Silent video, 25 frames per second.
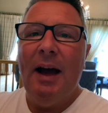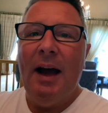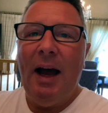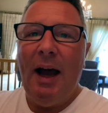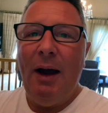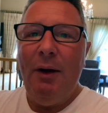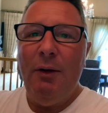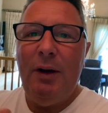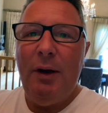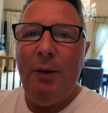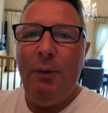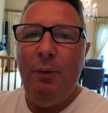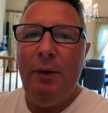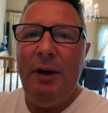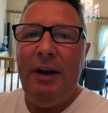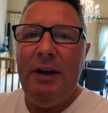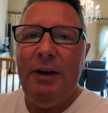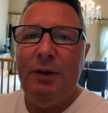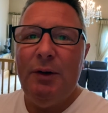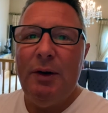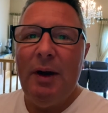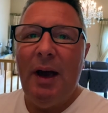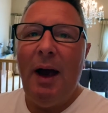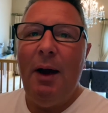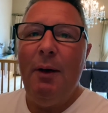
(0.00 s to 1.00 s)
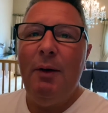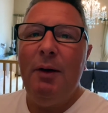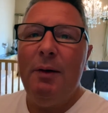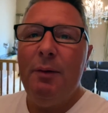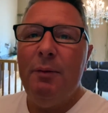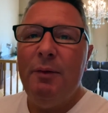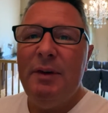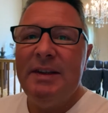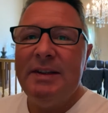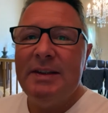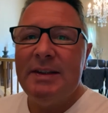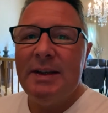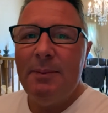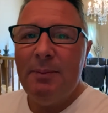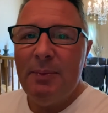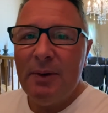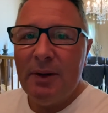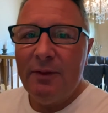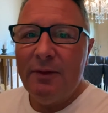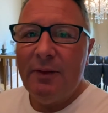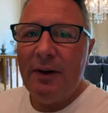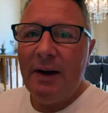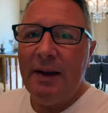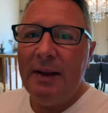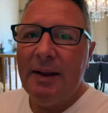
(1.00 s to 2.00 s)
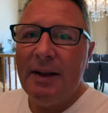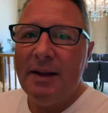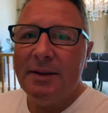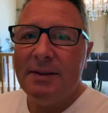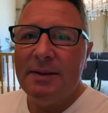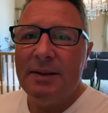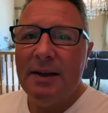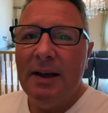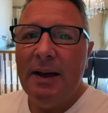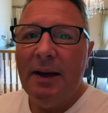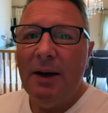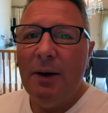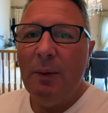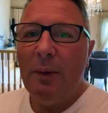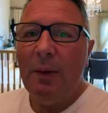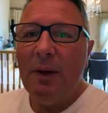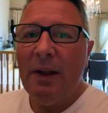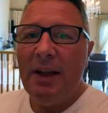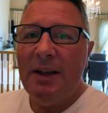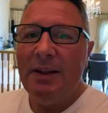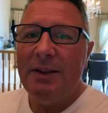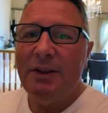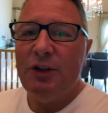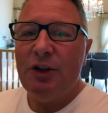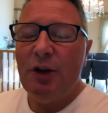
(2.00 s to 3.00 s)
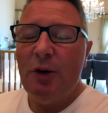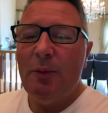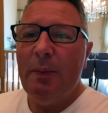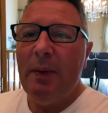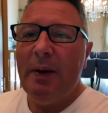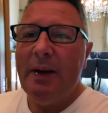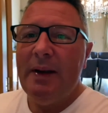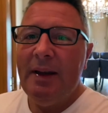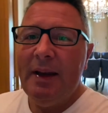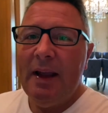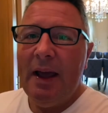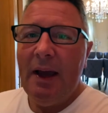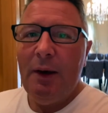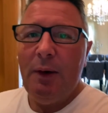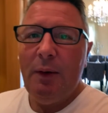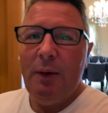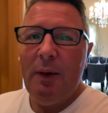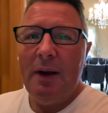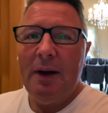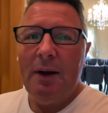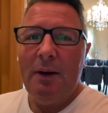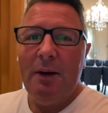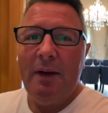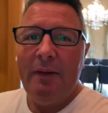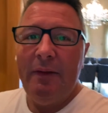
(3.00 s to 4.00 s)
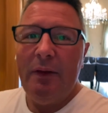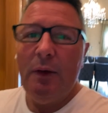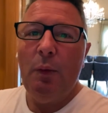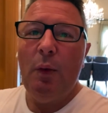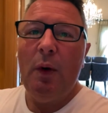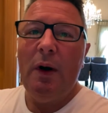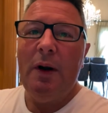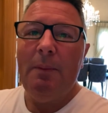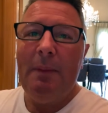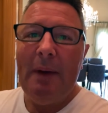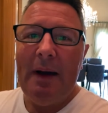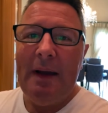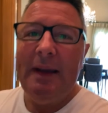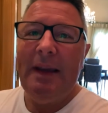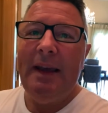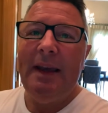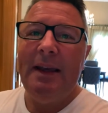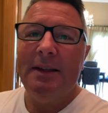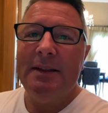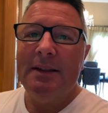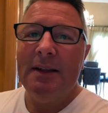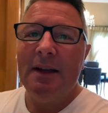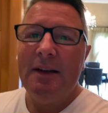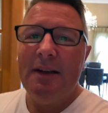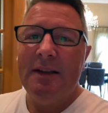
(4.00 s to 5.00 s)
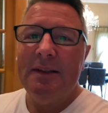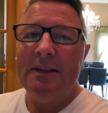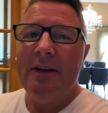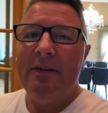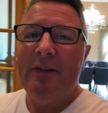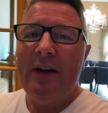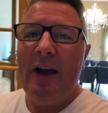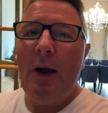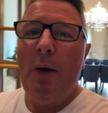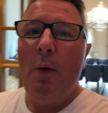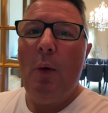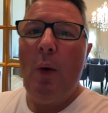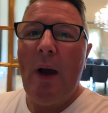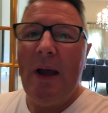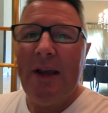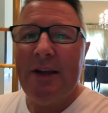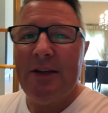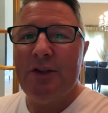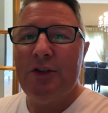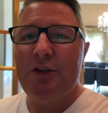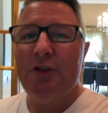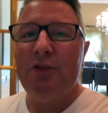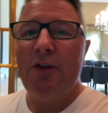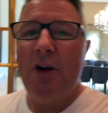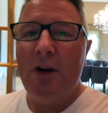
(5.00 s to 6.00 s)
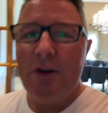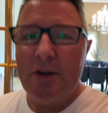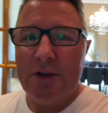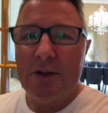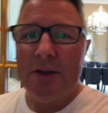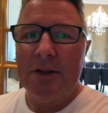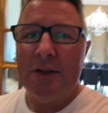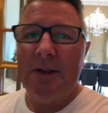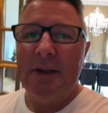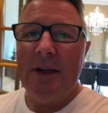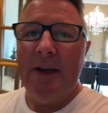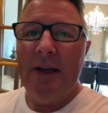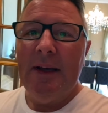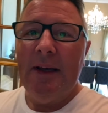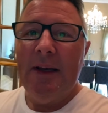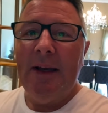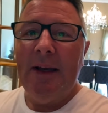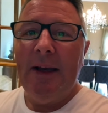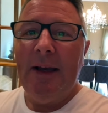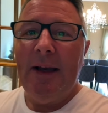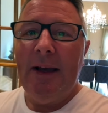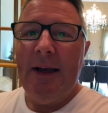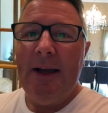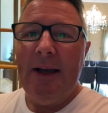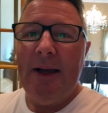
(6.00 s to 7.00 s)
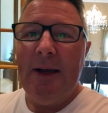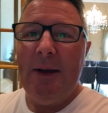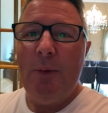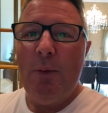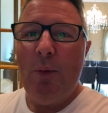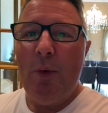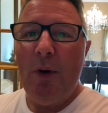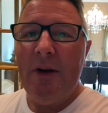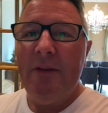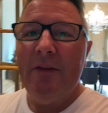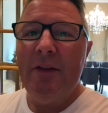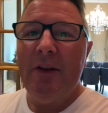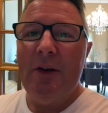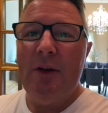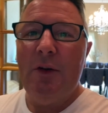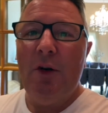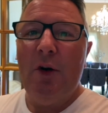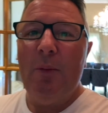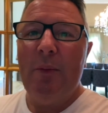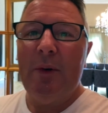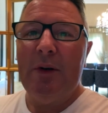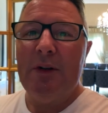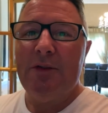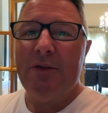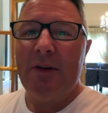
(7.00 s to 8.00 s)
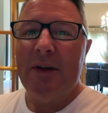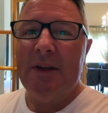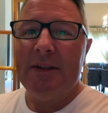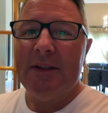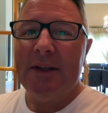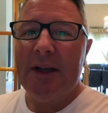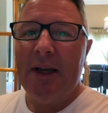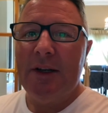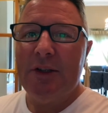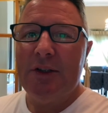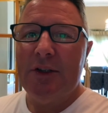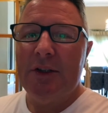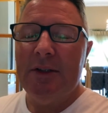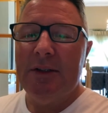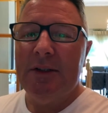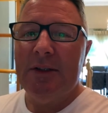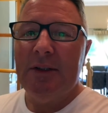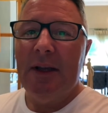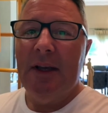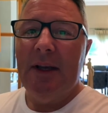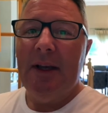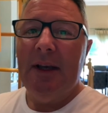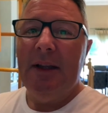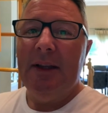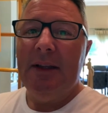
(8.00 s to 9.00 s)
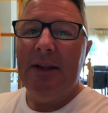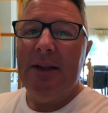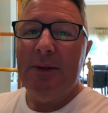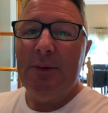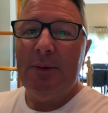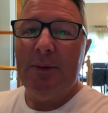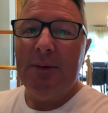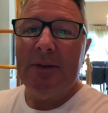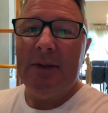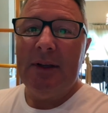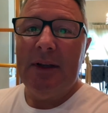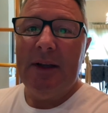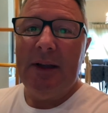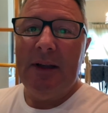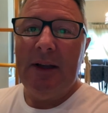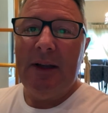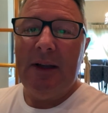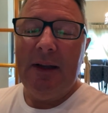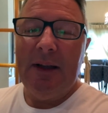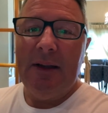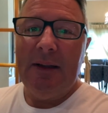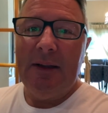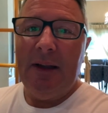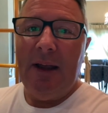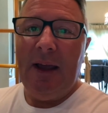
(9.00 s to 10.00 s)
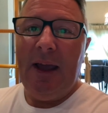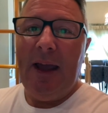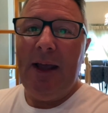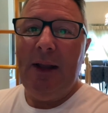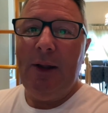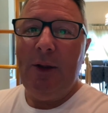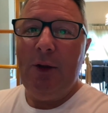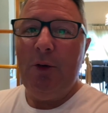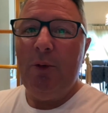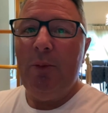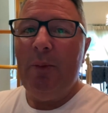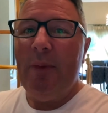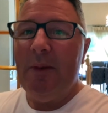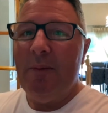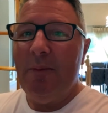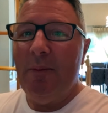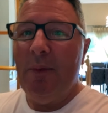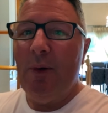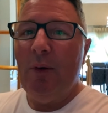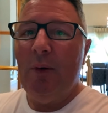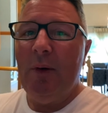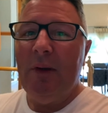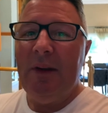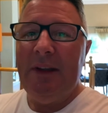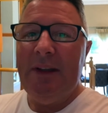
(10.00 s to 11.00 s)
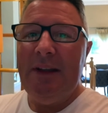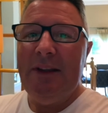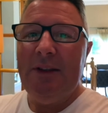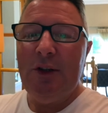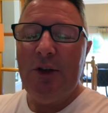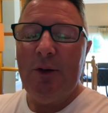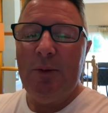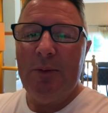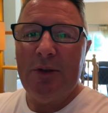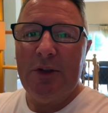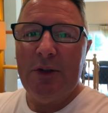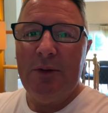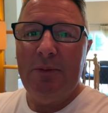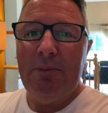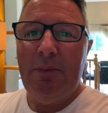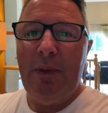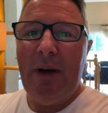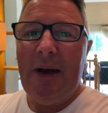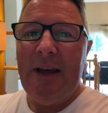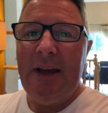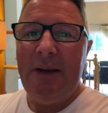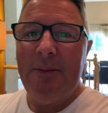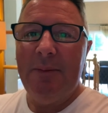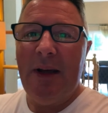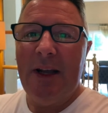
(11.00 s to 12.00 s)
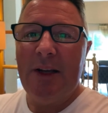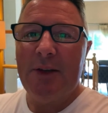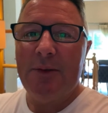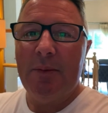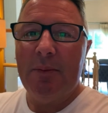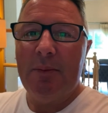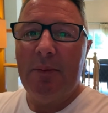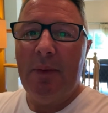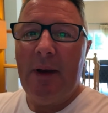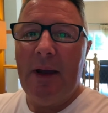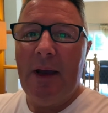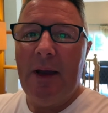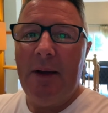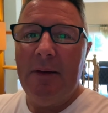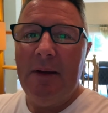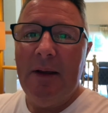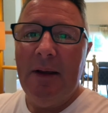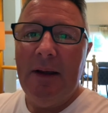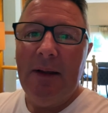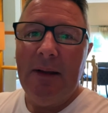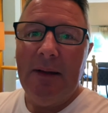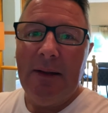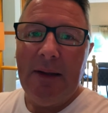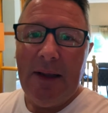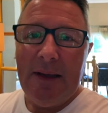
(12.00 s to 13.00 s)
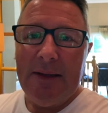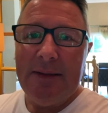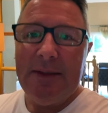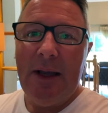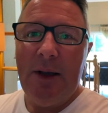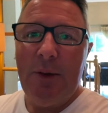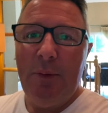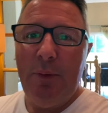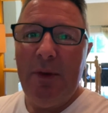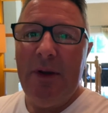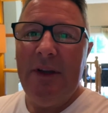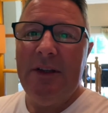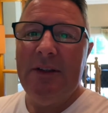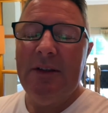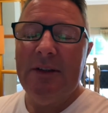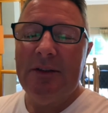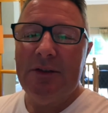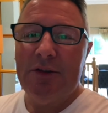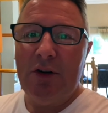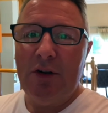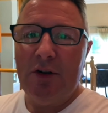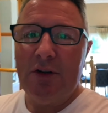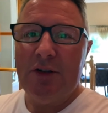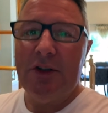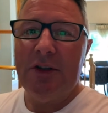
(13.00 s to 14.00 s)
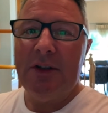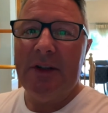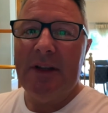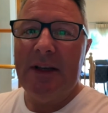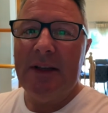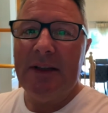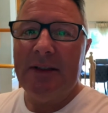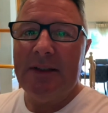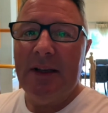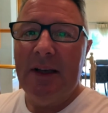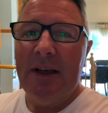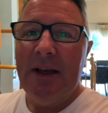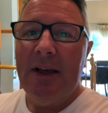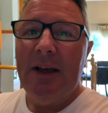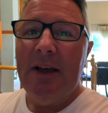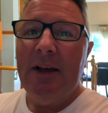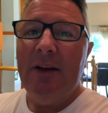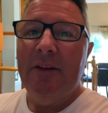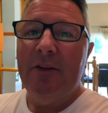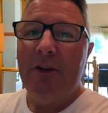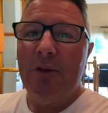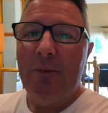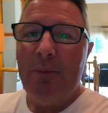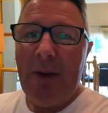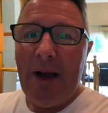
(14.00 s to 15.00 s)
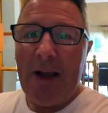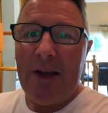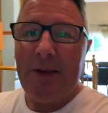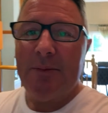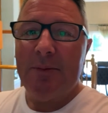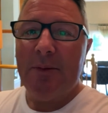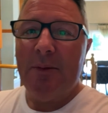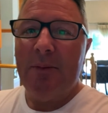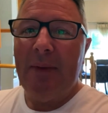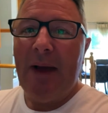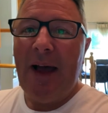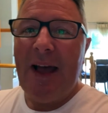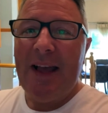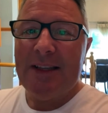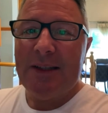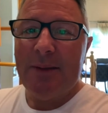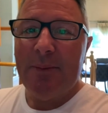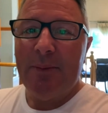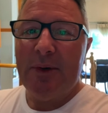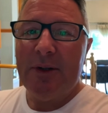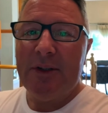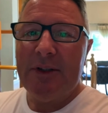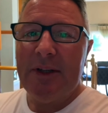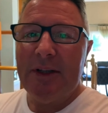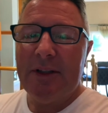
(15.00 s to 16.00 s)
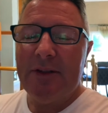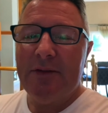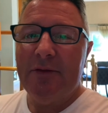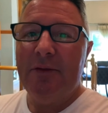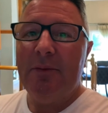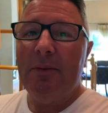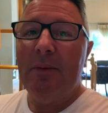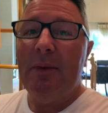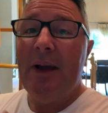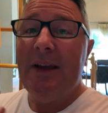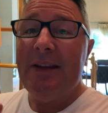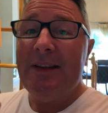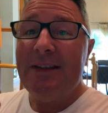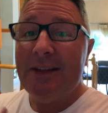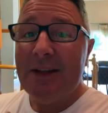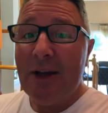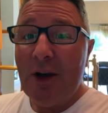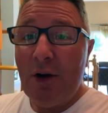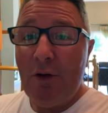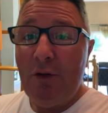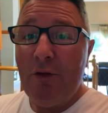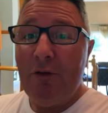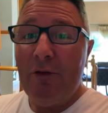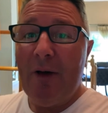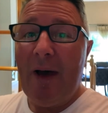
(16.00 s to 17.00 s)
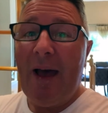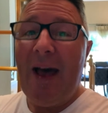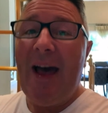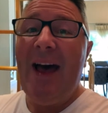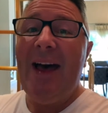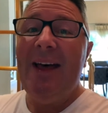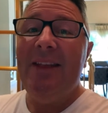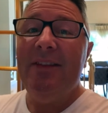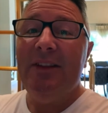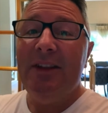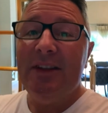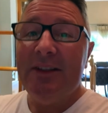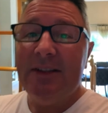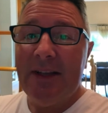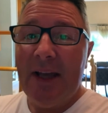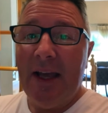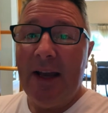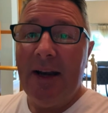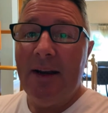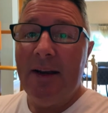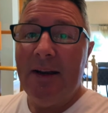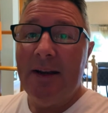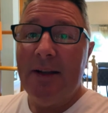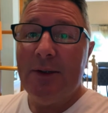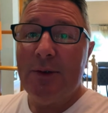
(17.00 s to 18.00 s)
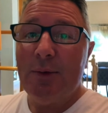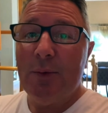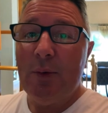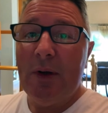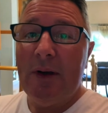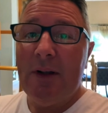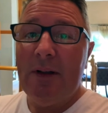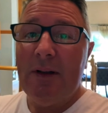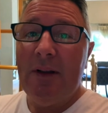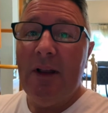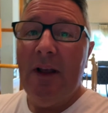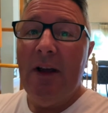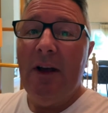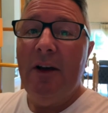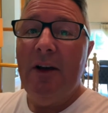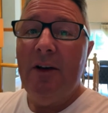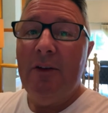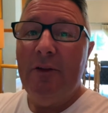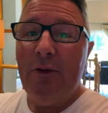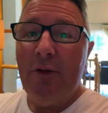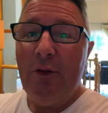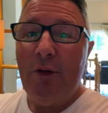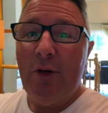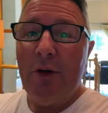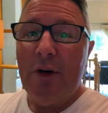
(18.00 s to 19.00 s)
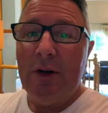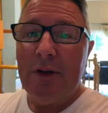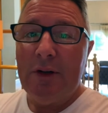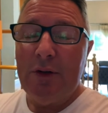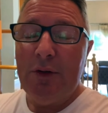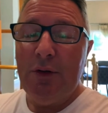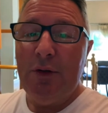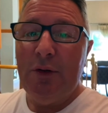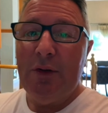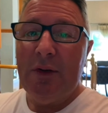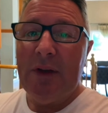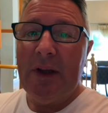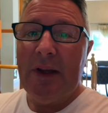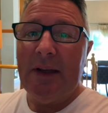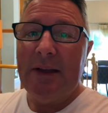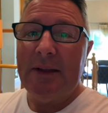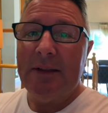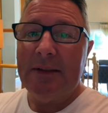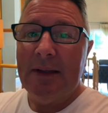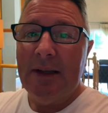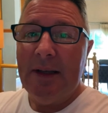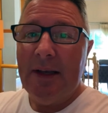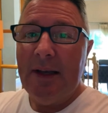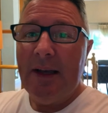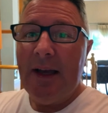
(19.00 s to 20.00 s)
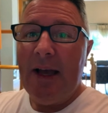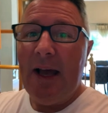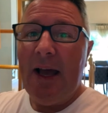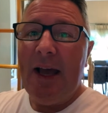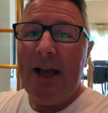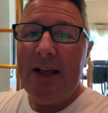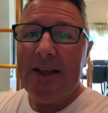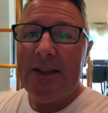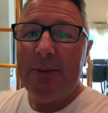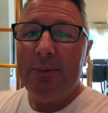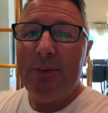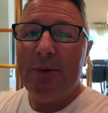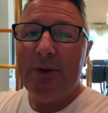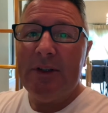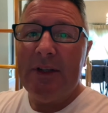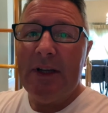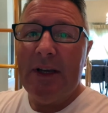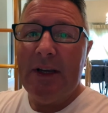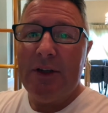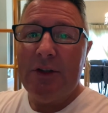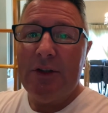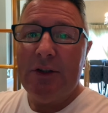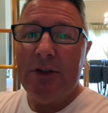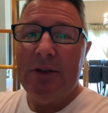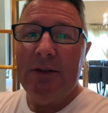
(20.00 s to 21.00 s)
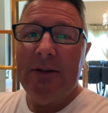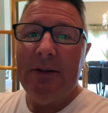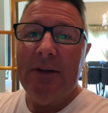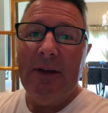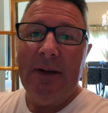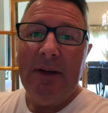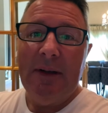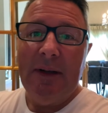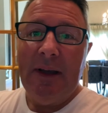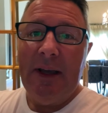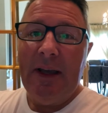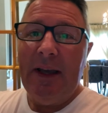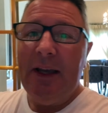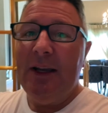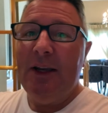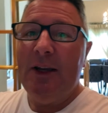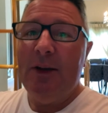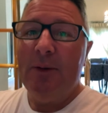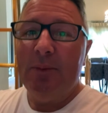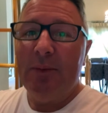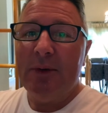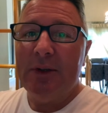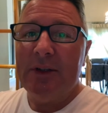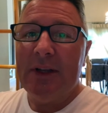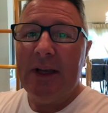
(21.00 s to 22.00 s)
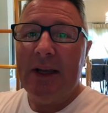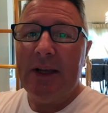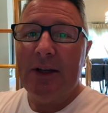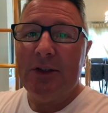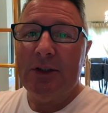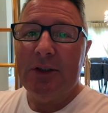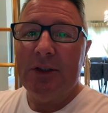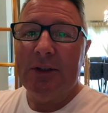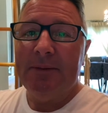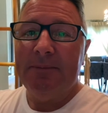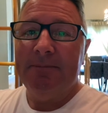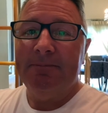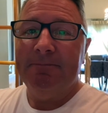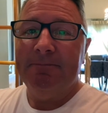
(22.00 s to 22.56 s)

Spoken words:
How can we do it? How can we simplify this? Well, let's jump in now and I'll give you one of my case studies of how I structured one of the corporate transactions. This was a L.O.B.I.M.B.O, a lease option buy and management buyout. Let's how we structured this for maximum asset protection for myself and the tenant as well, for two things: asset protection, income protection.